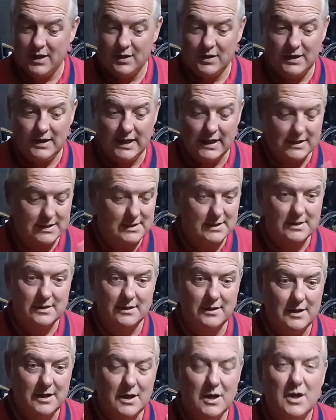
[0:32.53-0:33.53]
Yes,
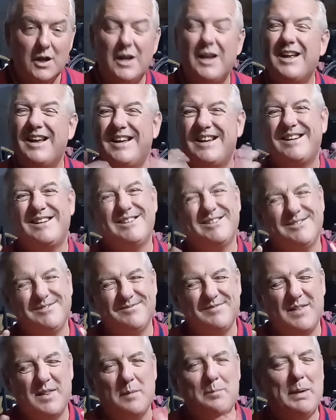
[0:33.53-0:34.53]

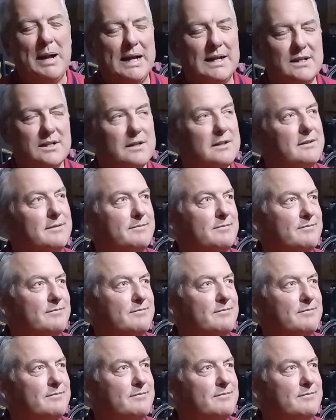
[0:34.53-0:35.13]
the Pinter.